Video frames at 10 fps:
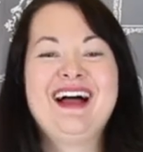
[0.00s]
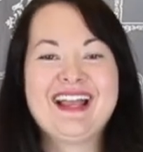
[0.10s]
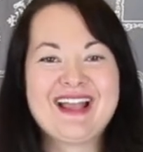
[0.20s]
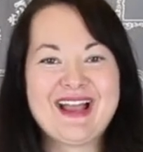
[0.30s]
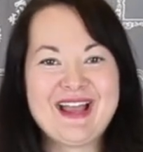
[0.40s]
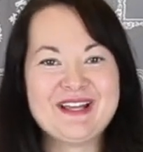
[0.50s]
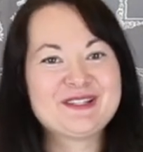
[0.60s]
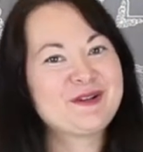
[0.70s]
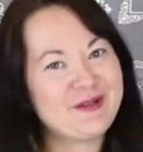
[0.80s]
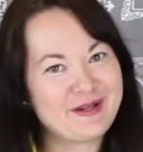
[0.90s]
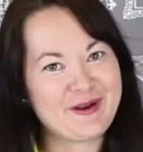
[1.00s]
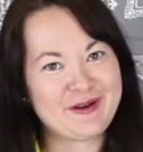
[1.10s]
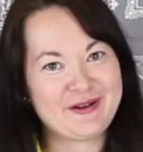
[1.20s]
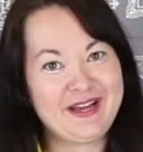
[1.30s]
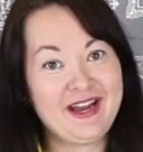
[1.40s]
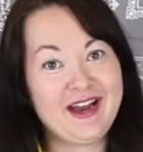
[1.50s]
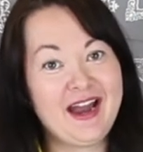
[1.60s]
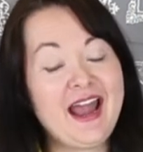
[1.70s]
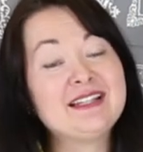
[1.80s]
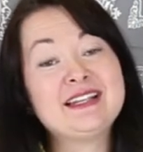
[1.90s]
Hi guys, Carina Gardner
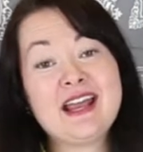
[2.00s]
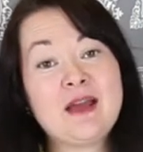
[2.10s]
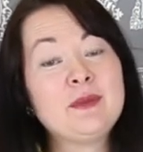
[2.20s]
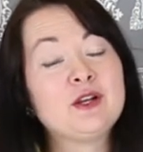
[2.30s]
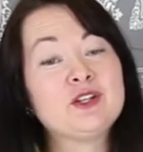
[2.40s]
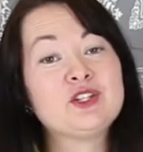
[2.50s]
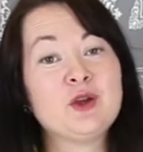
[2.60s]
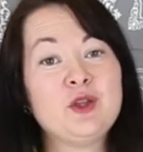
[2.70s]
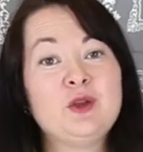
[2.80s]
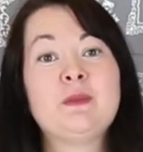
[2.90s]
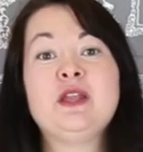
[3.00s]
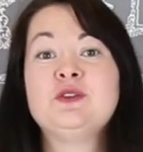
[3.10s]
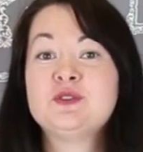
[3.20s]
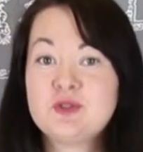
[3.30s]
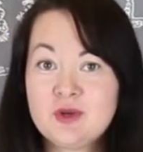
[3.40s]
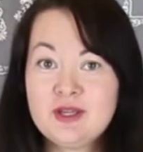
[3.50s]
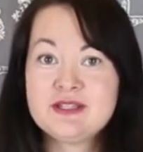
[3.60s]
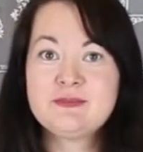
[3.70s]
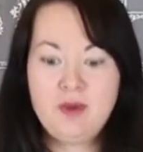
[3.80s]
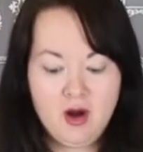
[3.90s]
here, and today I'm here to show you my new
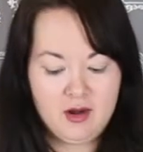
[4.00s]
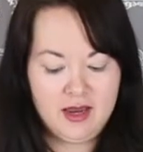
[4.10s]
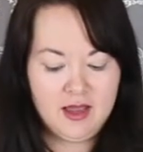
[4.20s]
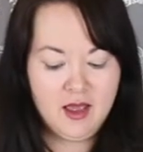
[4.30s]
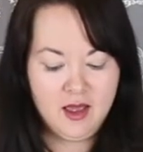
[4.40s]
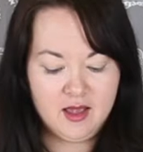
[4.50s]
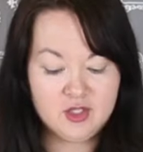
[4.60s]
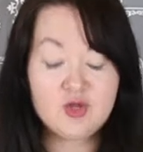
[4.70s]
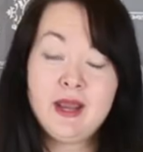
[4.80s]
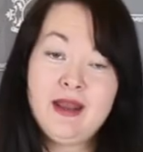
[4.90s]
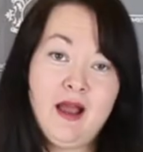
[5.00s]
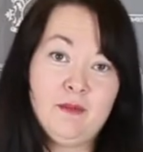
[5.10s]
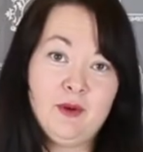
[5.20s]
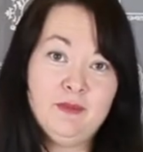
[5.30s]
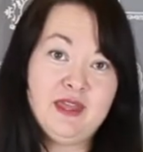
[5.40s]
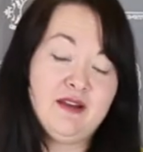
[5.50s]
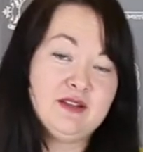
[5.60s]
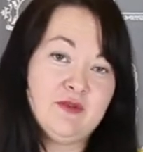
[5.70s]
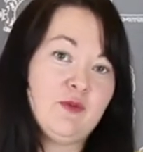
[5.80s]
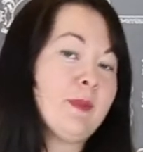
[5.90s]
Circus Party uh, train album that I've
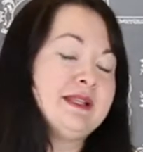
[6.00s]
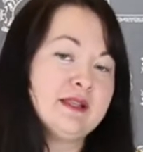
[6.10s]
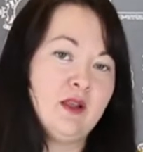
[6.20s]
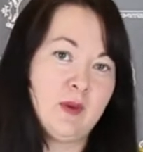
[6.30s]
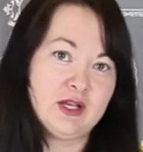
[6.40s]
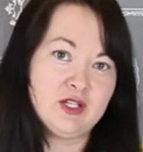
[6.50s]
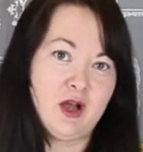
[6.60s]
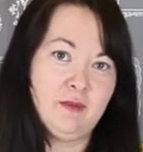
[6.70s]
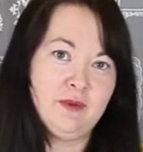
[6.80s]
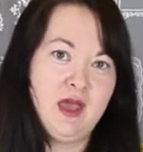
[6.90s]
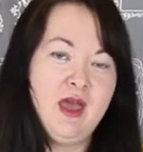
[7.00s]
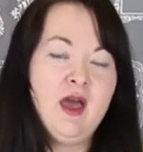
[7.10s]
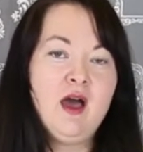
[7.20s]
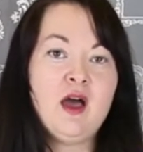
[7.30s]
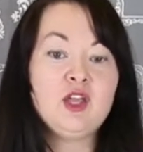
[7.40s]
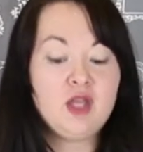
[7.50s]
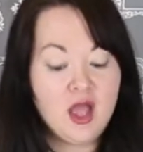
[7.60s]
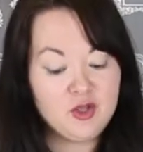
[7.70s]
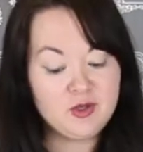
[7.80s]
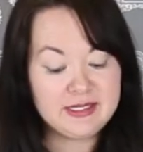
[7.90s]
done for my Silhouette Shop. Uh,
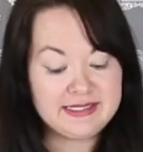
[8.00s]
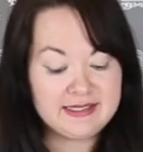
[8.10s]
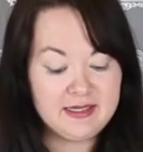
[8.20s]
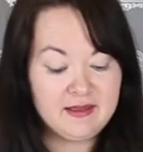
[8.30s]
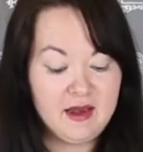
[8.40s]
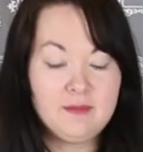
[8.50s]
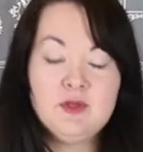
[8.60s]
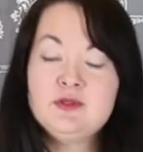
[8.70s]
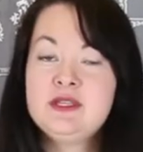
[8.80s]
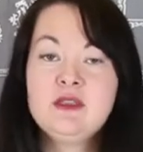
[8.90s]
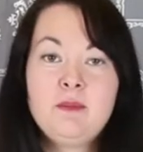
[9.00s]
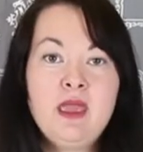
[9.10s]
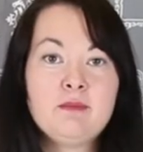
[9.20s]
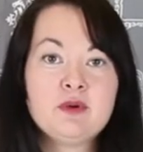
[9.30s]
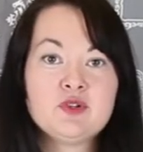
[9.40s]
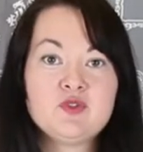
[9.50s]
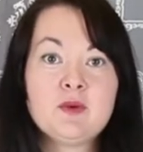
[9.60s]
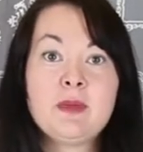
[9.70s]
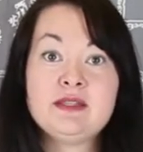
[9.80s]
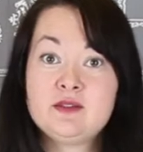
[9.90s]
you can see that I'm using the papers
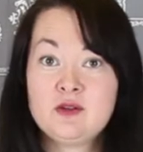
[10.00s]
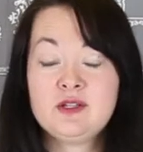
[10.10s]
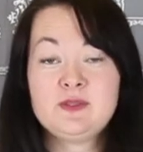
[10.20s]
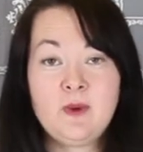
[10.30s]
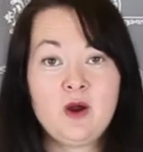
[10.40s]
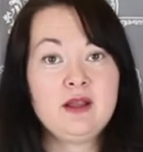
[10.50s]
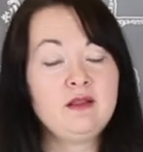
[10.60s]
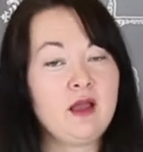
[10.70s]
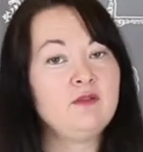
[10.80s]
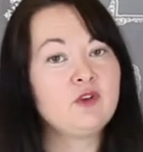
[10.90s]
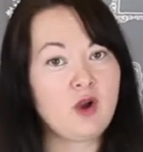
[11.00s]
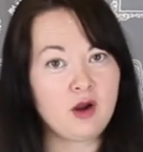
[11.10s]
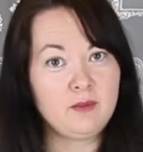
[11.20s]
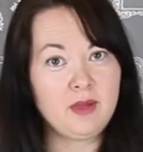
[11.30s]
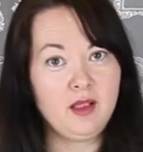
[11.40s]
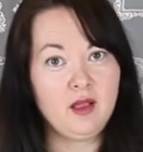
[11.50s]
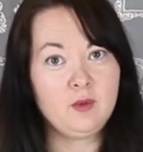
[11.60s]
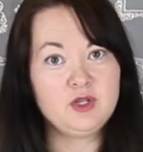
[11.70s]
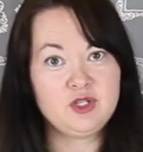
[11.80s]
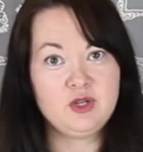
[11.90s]
from my Circus Party line for Carta Bella,
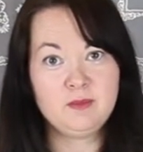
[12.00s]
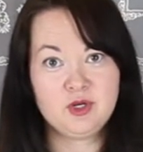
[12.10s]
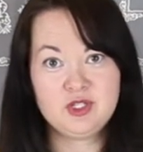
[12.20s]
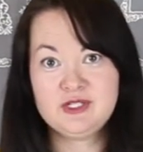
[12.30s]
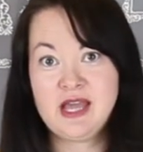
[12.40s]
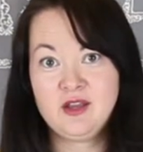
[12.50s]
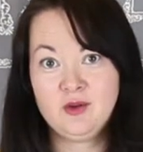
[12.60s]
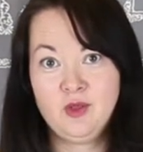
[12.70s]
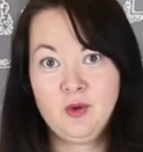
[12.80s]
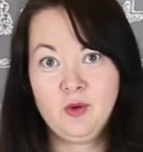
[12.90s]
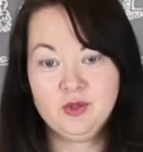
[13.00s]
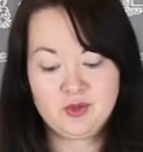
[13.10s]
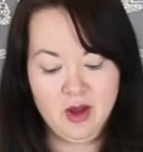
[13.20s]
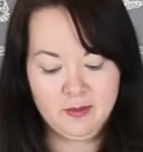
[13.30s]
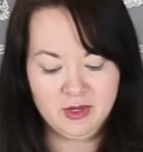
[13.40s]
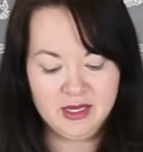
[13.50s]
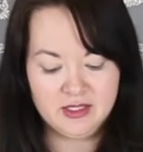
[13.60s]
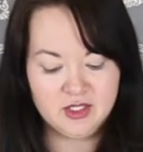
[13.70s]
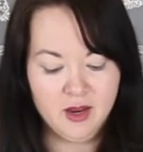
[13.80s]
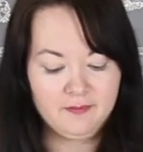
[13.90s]
which you can purchase at your local
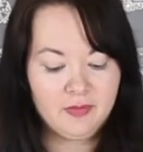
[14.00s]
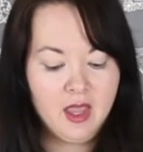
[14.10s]
scrapbooking shop.